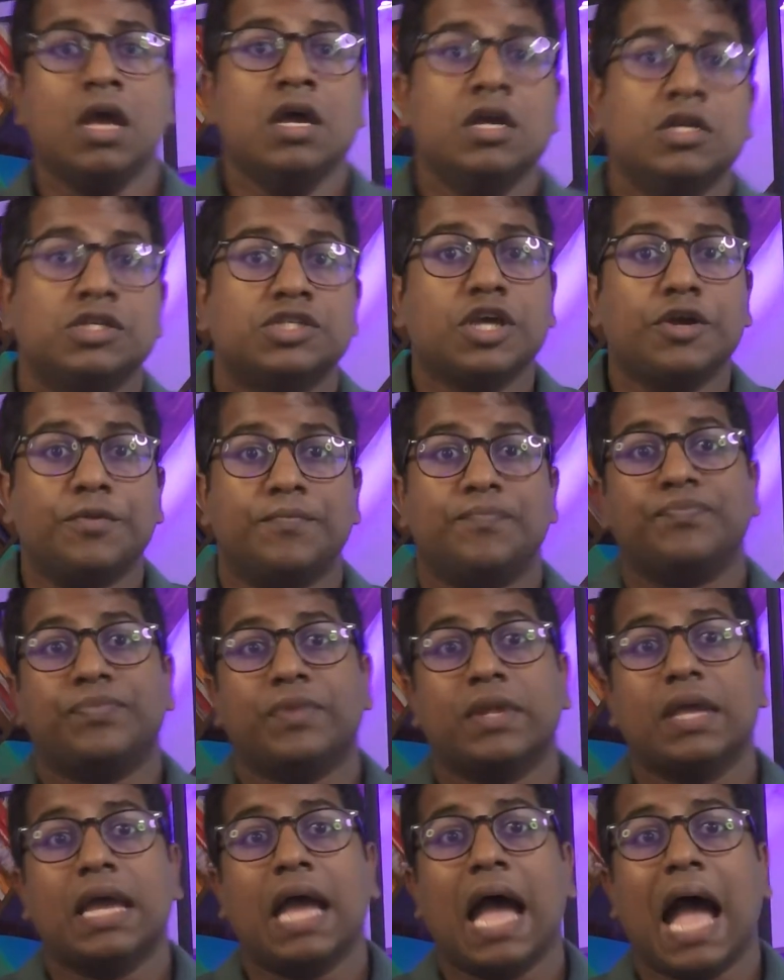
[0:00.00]
So,
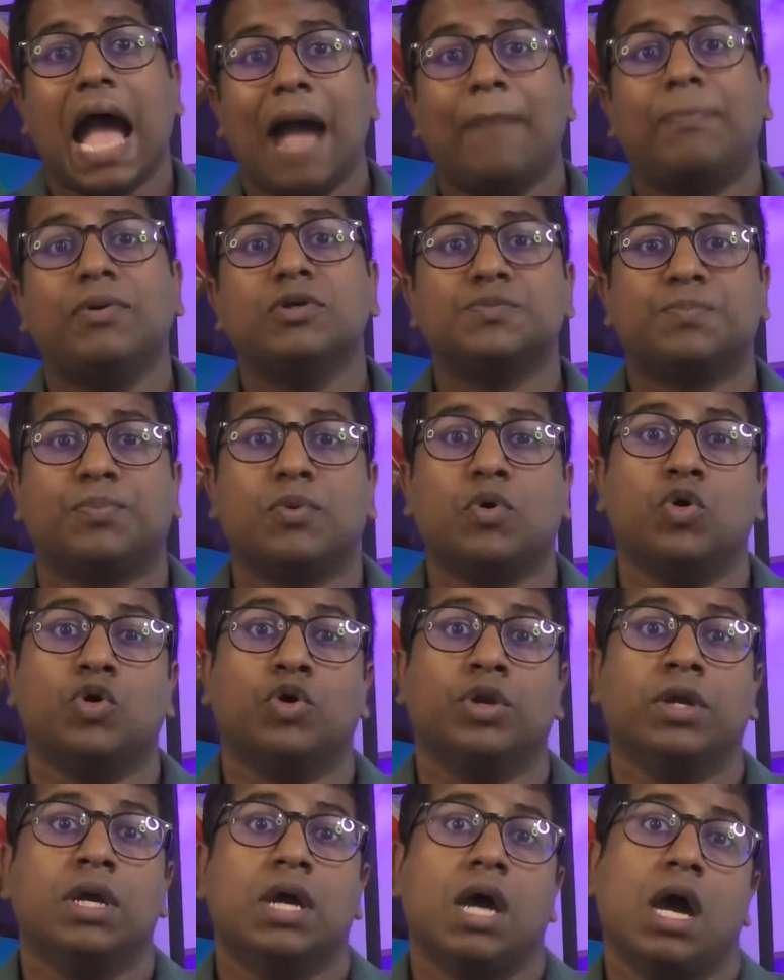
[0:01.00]
Apple's
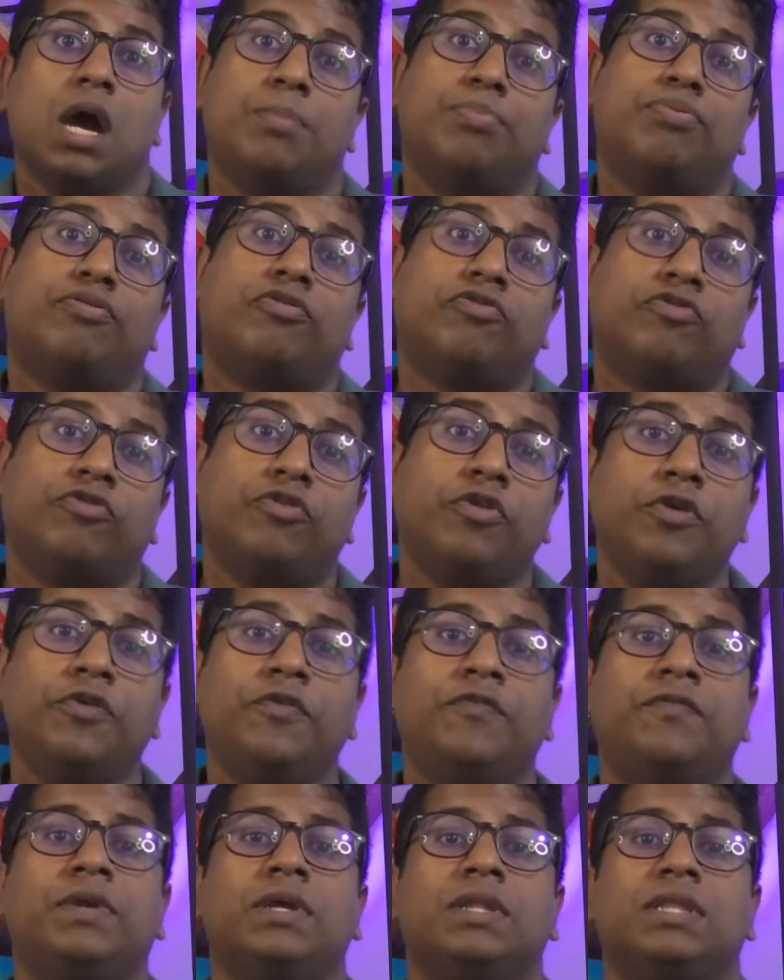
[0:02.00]
board
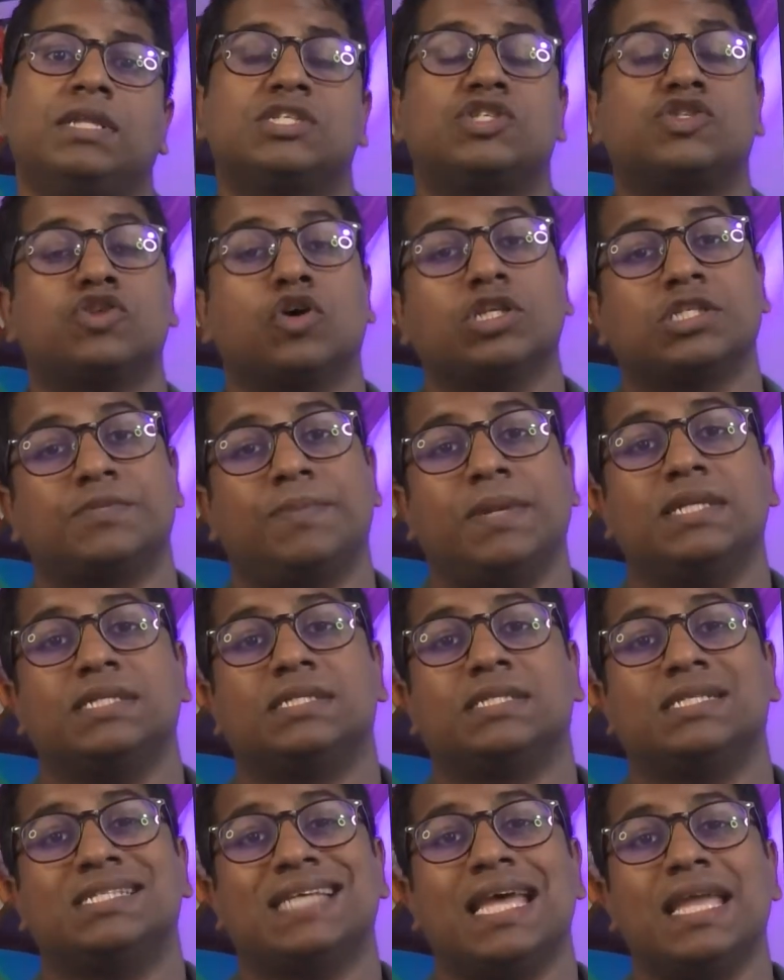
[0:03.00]
approved the stock split
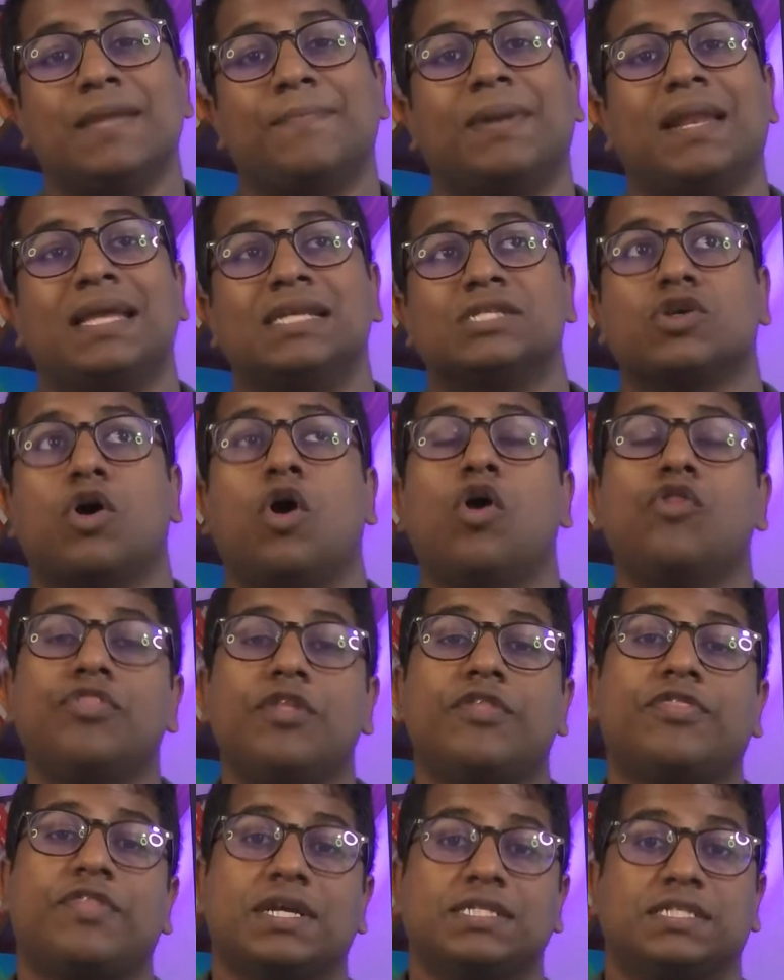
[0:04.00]
to take place on
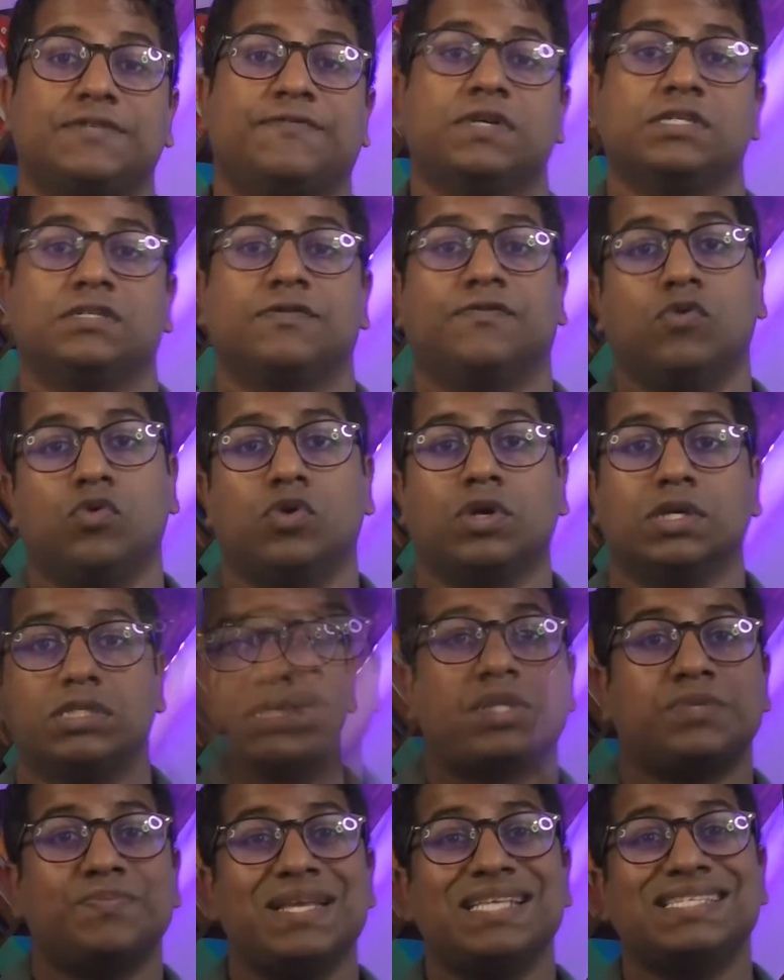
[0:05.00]
the 31st of August,
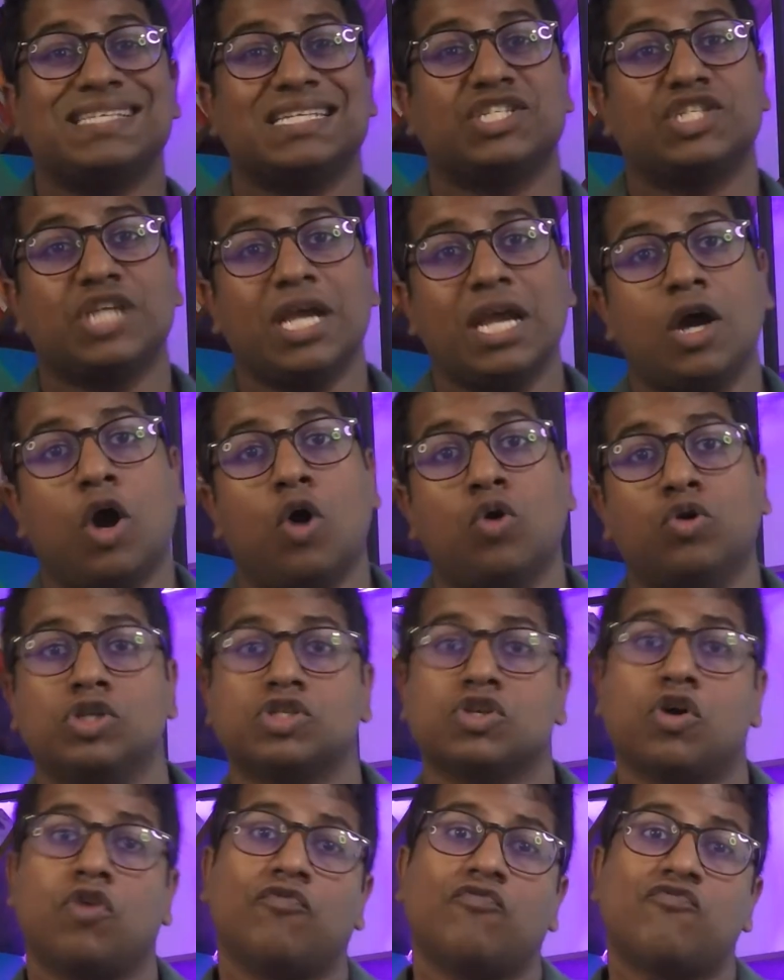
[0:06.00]
which means that
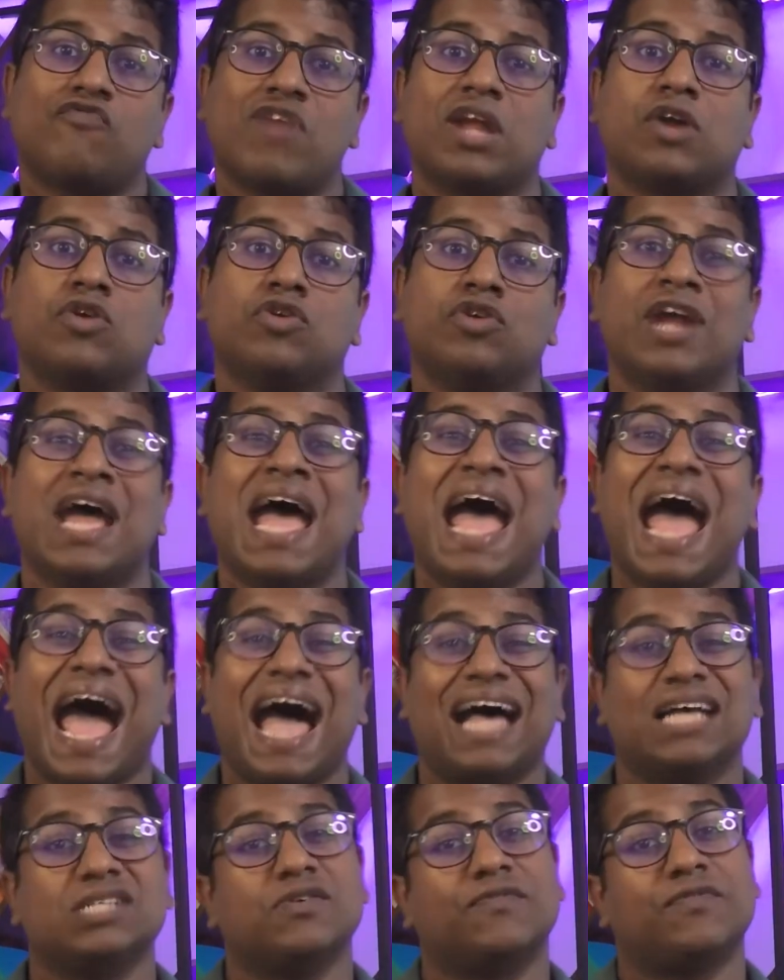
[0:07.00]
shareholders on record
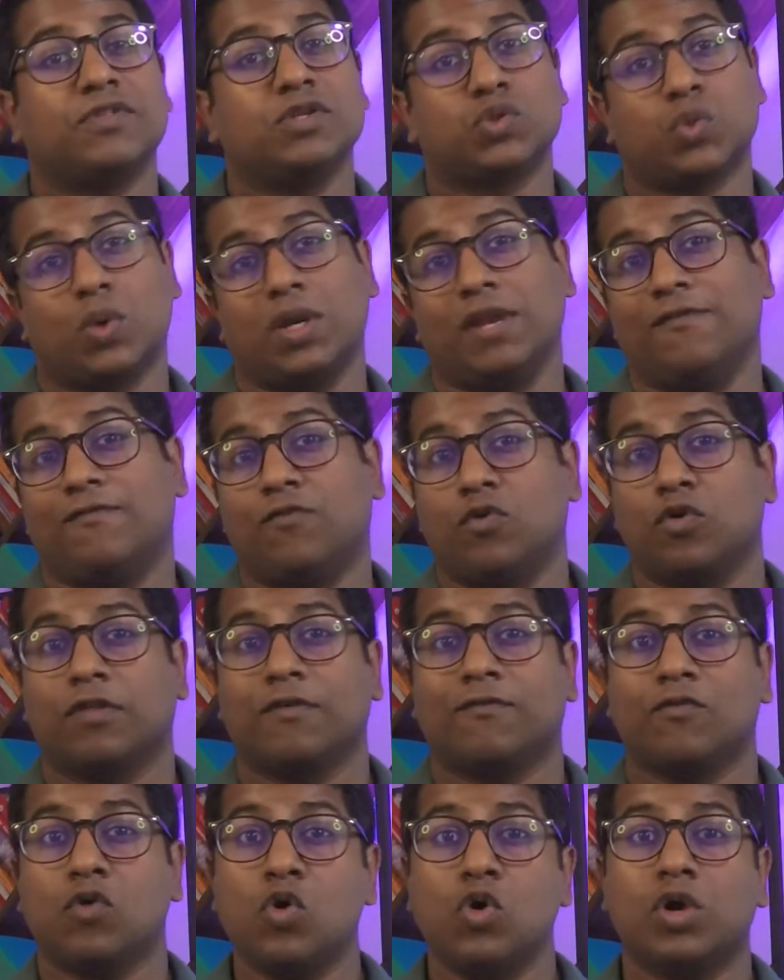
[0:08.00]
as of the 24th
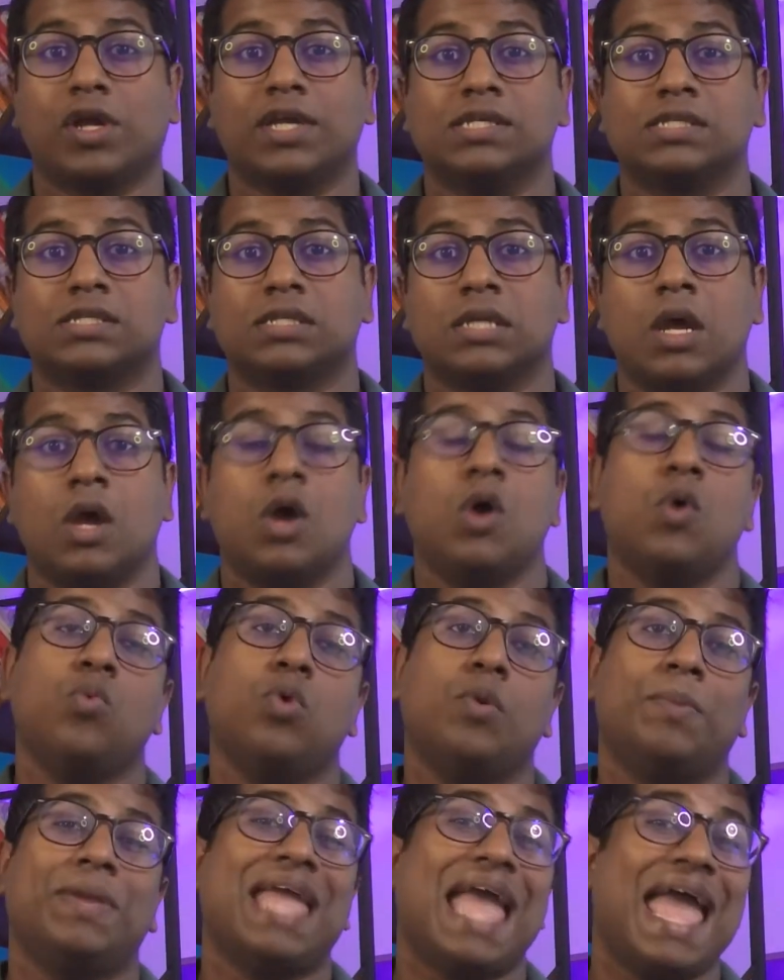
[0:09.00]
of August
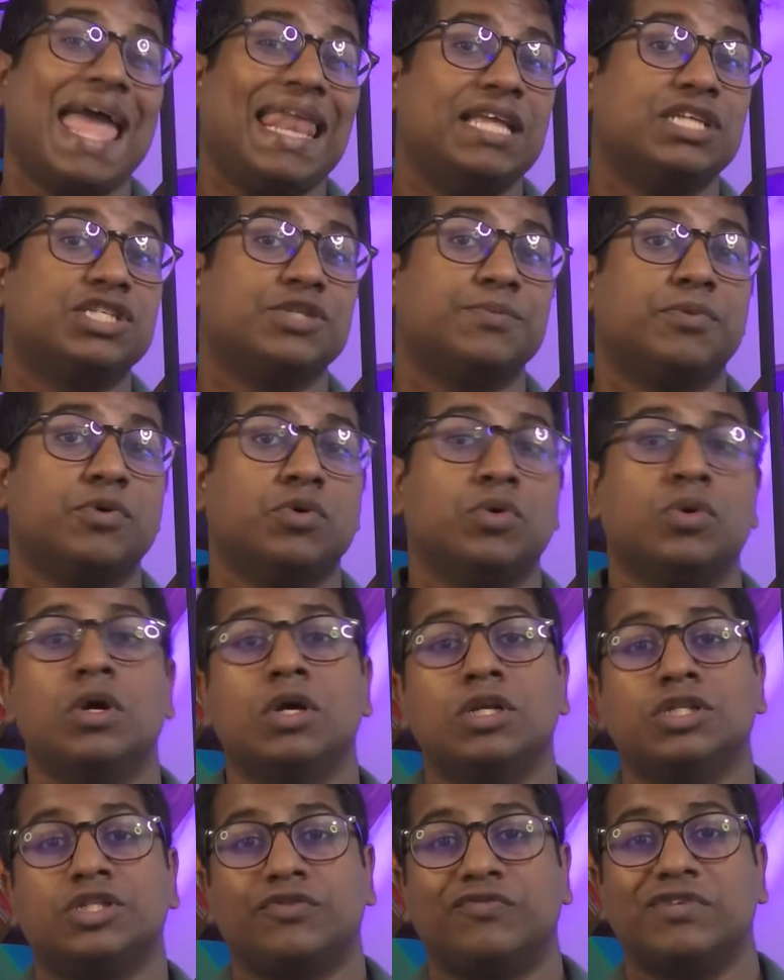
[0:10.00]
will be eligible
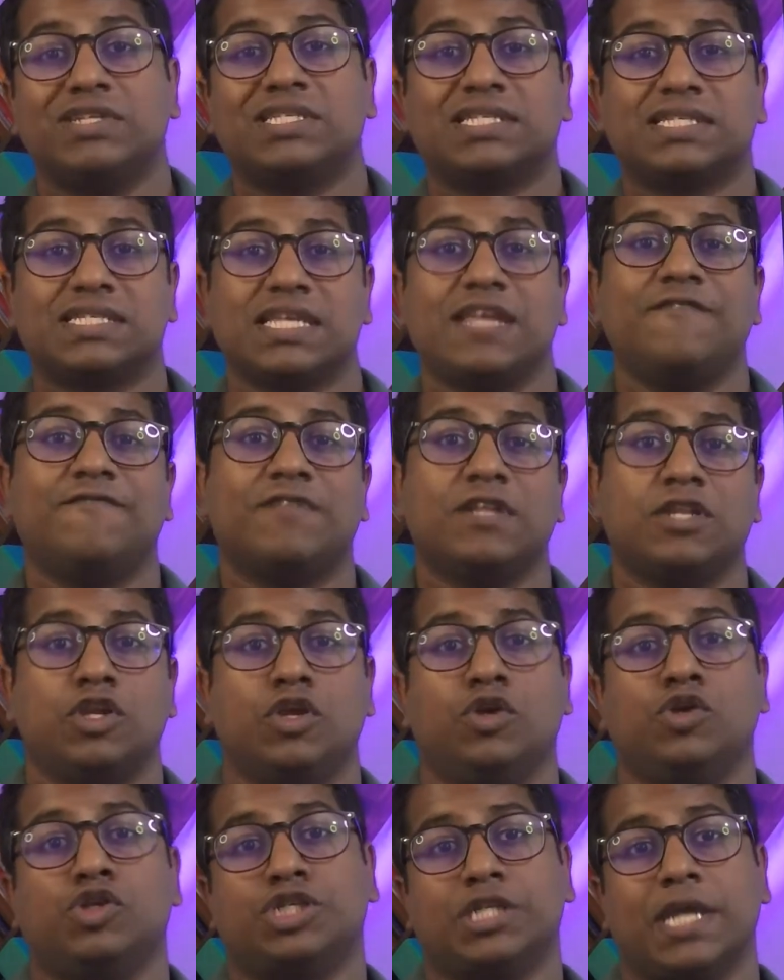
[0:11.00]
to receive the
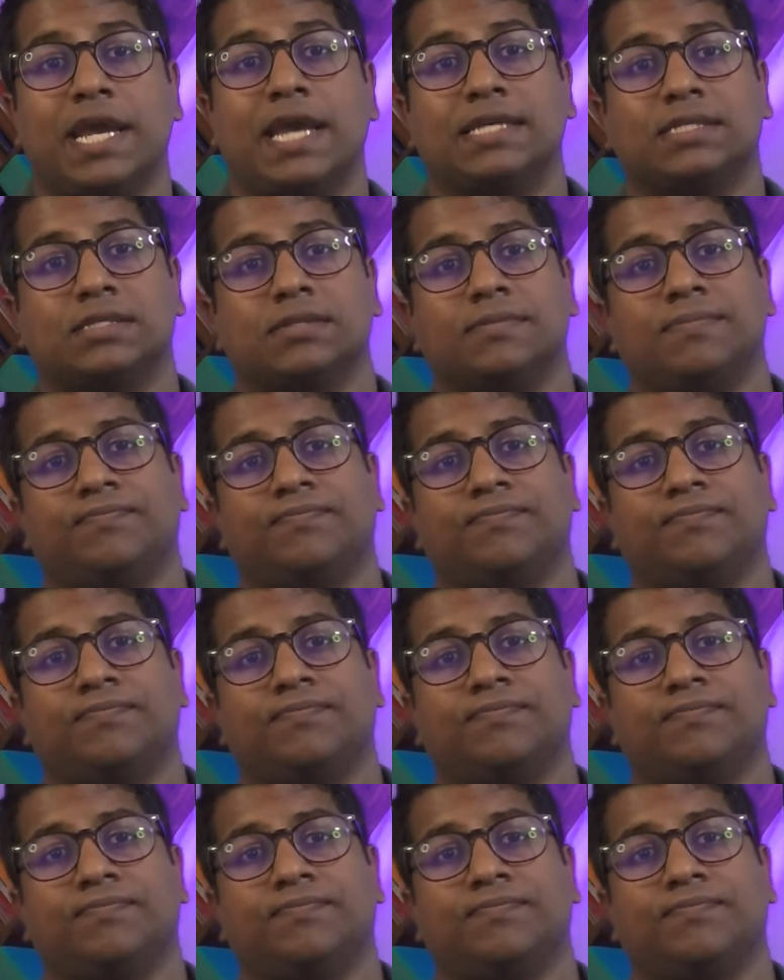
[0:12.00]
new shares.